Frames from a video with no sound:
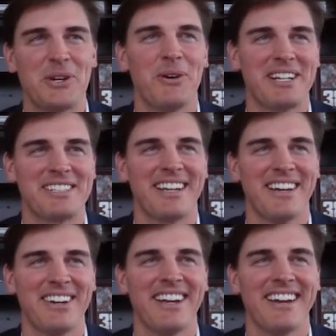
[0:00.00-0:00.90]
Two weeks
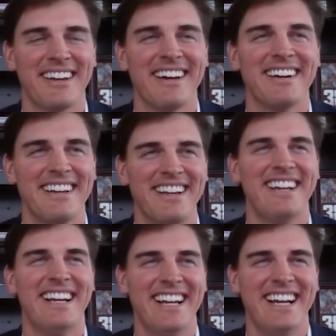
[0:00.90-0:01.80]
ago. Yeah.
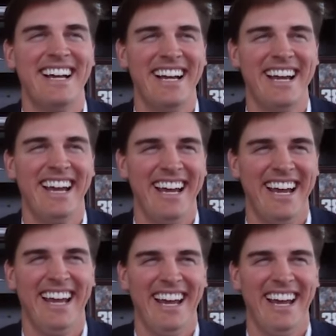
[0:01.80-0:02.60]
yeah.